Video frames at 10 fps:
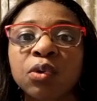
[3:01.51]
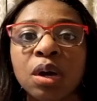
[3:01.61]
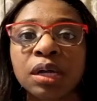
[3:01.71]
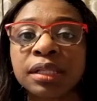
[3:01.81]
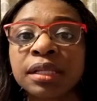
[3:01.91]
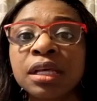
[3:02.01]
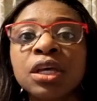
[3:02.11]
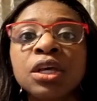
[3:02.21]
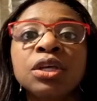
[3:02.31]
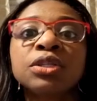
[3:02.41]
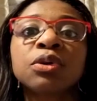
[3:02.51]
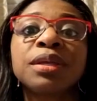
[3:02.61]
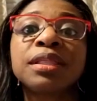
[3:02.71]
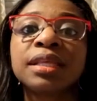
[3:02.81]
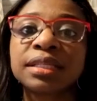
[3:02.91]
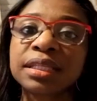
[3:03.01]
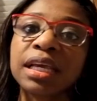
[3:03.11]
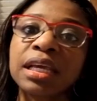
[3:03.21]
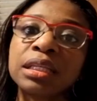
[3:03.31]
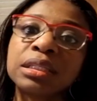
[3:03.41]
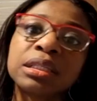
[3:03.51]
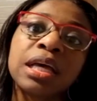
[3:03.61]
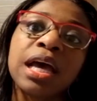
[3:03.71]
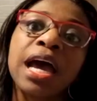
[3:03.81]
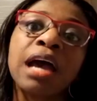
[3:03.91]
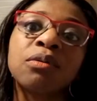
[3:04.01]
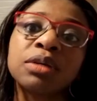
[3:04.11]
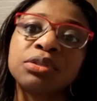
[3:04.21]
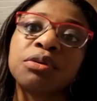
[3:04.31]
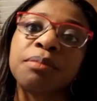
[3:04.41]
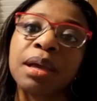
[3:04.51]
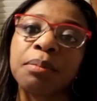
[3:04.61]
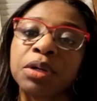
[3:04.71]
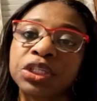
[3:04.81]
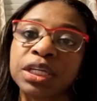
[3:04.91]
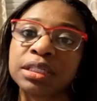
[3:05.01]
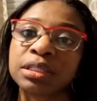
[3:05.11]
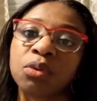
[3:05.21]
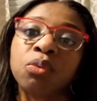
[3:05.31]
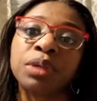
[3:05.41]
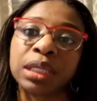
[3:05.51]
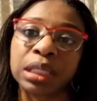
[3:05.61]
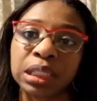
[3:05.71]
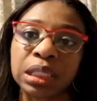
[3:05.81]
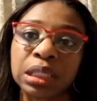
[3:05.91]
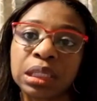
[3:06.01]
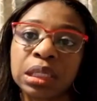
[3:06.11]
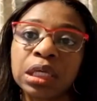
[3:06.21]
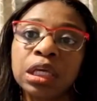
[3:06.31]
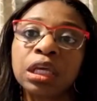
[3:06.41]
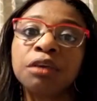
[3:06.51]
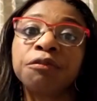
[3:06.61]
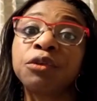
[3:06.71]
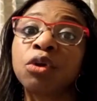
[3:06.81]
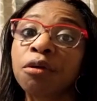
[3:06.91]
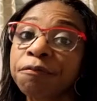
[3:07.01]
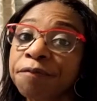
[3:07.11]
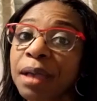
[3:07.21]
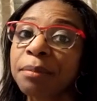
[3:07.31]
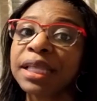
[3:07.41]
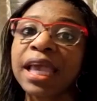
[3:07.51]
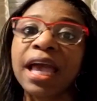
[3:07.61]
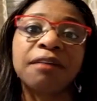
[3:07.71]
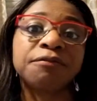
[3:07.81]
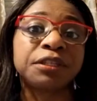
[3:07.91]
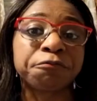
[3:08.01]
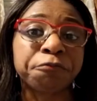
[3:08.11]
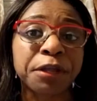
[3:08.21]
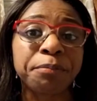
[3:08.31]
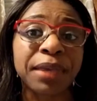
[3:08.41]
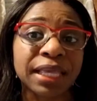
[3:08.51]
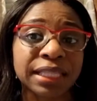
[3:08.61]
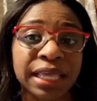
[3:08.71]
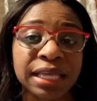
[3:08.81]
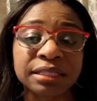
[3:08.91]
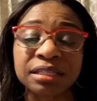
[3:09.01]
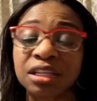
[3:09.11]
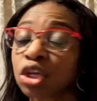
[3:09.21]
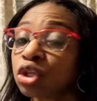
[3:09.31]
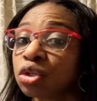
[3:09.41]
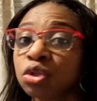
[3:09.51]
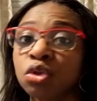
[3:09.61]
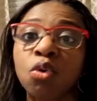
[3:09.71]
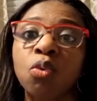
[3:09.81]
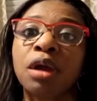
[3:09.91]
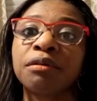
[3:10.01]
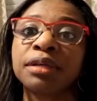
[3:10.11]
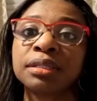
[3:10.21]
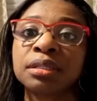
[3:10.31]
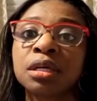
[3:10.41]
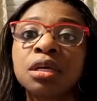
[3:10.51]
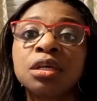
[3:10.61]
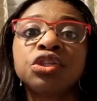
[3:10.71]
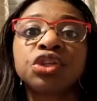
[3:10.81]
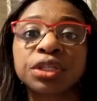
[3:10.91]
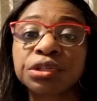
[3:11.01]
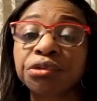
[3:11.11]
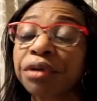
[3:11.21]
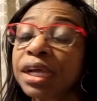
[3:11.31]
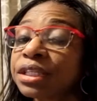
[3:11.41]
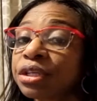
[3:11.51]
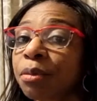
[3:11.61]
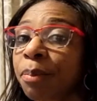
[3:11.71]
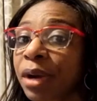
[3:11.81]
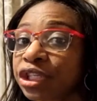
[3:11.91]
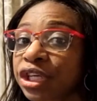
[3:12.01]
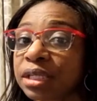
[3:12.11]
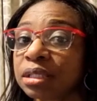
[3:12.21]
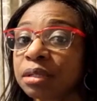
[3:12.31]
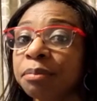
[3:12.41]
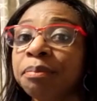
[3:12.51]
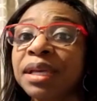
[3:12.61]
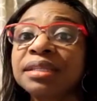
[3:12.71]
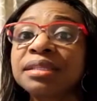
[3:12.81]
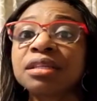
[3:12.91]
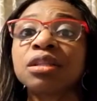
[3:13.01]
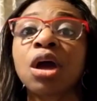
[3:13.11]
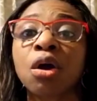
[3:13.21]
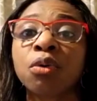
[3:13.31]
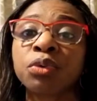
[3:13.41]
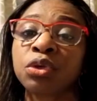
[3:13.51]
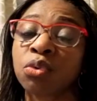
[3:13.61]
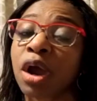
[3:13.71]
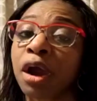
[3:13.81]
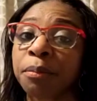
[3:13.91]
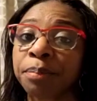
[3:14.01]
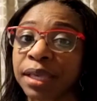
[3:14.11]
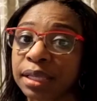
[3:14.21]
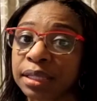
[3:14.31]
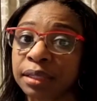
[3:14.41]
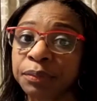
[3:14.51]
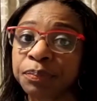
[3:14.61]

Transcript: on. So in this case, I would do my budget weekly. If your family have different pay dates, no worries. Just create your budget based on how you are paid.